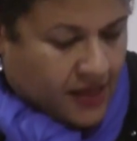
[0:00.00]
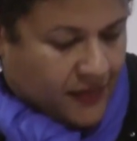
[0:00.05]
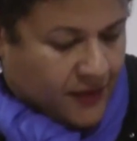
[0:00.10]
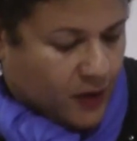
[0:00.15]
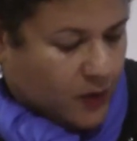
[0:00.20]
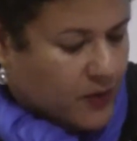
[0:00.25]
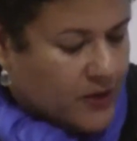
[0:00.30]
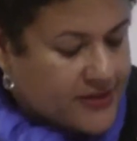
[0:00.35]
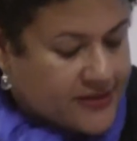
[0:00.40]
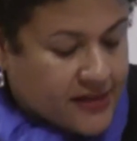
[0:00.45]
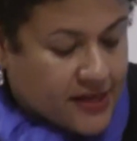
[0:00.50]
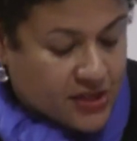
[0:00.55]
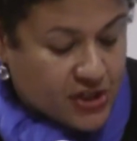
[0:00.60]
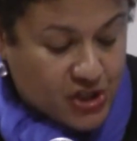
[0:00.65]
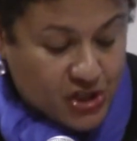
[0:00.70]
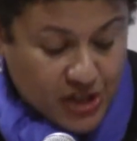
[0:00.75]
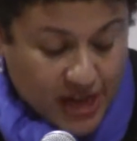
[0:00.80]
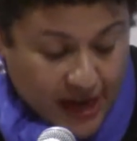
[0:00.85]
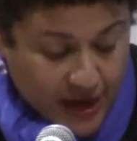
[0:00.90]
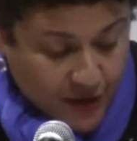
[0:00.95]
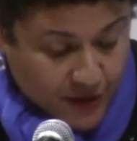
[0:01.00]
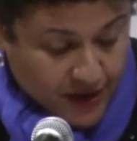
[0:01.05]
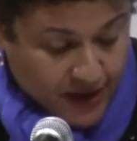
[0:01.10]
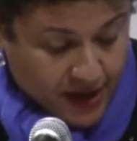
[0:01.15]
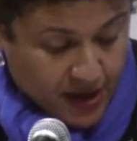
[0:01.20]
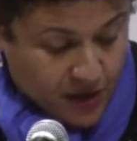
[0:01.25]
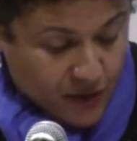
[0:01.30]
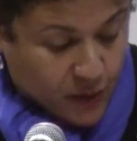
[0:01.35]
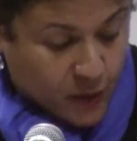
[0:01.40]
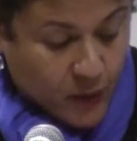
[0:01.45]
There was a
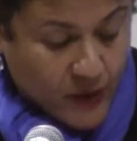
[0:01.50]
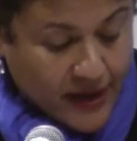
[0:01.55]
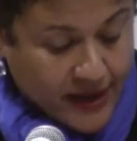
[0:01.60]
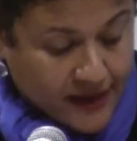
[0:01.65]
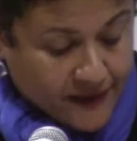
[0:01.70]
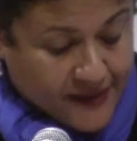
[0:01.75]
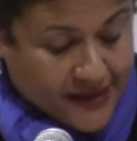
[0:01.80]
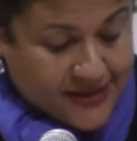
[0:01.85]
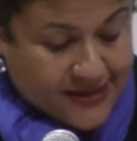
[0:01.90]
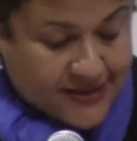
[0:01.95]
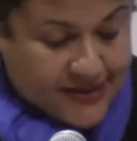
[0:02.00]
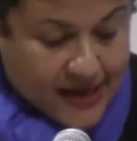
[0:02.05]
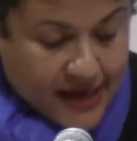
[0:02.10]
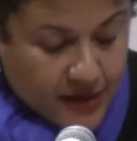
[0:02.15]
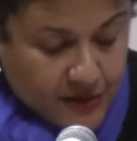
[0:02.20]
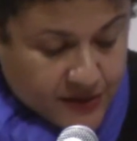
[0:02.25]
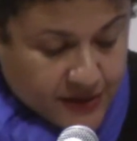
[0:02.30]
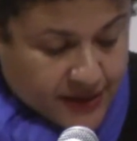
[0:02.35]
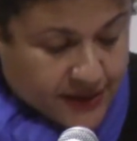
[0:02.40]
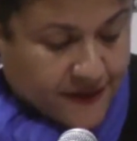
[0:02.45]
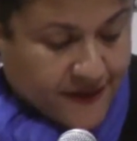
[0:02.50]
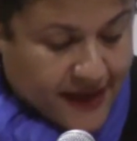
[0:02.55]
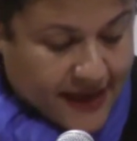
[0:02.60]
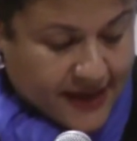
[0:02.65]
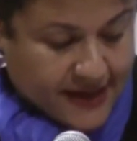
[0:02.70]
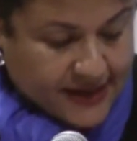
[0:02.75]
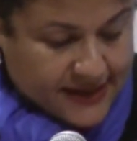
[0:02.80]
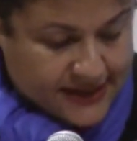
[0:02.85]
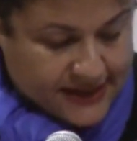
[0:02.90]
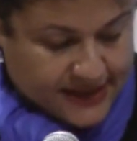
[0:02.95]
shattering of wing that sounded,
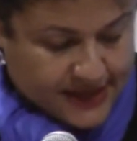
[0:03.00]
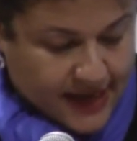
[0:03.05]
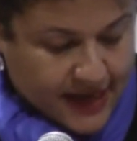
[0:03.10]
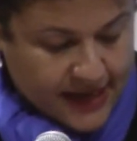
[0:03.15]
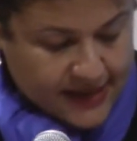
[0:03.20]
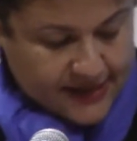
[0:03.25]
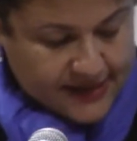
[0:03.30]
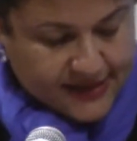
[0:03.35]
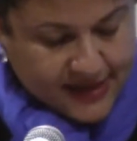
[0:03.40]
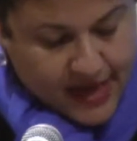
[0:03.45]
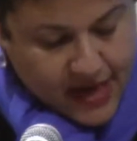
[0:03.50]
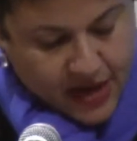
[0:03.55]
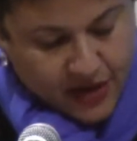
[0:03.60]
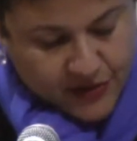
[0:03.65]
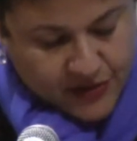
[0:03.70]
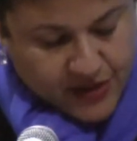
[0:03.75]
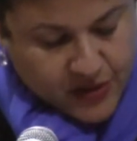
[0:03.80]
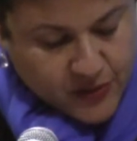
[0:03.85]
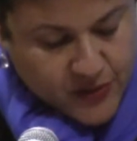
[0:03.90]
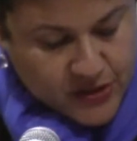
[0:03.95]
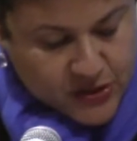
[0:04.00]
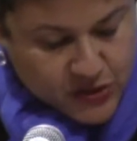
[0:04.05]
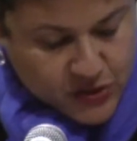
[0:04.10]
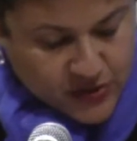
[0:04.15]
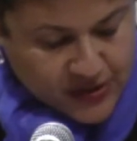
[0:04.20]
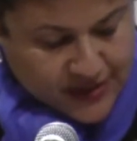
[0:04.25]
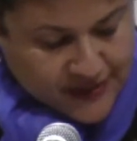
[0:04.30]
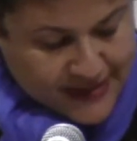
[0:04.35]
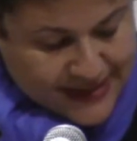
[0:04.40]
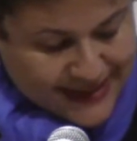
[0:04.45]
then did not sound, and we
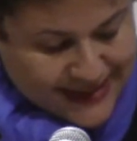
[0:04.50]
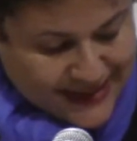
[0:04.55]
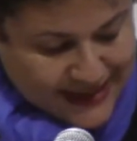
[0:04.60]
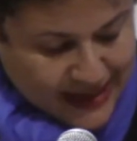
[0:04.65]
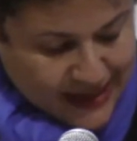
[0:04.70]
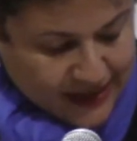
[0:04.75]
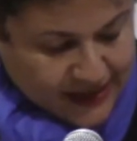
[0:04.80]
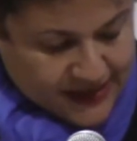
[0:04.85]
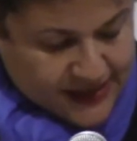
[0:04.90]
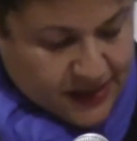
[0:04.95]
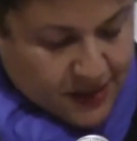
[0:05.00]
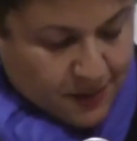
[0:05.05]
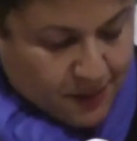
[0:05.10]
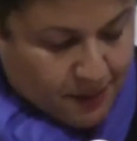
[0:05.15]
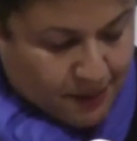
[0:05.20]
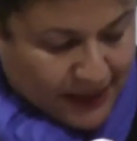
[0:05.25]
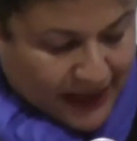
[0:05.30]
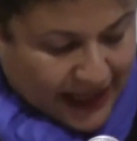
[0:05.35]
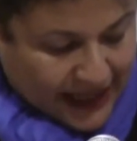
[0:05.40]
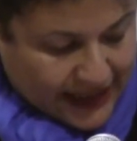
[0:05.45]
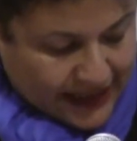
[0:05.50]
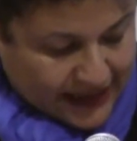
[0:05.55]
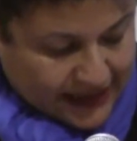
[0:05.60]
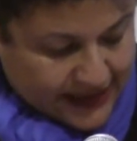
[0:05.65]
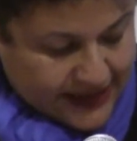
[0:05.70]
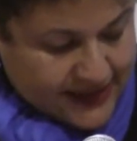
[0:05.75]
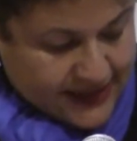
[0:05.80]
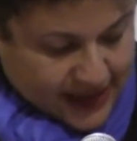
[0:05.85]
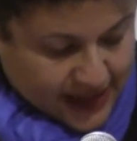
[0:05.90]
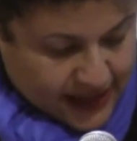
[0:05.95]
stood in this silent
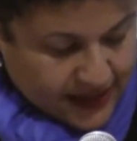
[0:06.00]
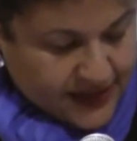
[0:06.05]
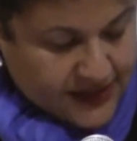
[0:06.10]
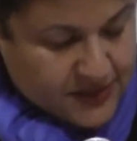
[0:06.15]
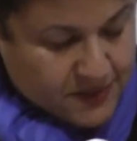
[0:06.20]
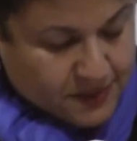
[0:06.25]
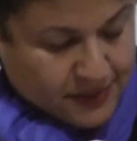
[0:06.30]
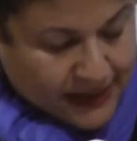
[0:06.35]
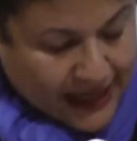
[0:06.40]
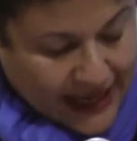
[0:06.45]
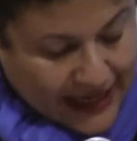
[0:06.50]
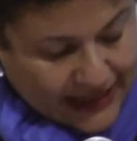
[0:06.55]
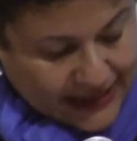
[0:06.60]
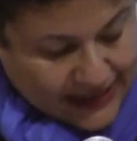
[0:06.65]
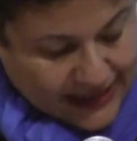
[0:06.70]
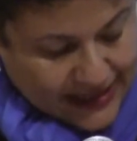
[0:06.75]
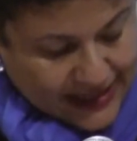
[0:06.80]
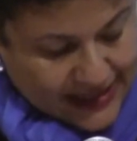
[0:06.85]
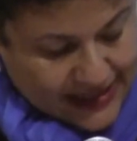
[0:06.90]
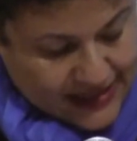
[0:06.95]
blackly, silence blackly,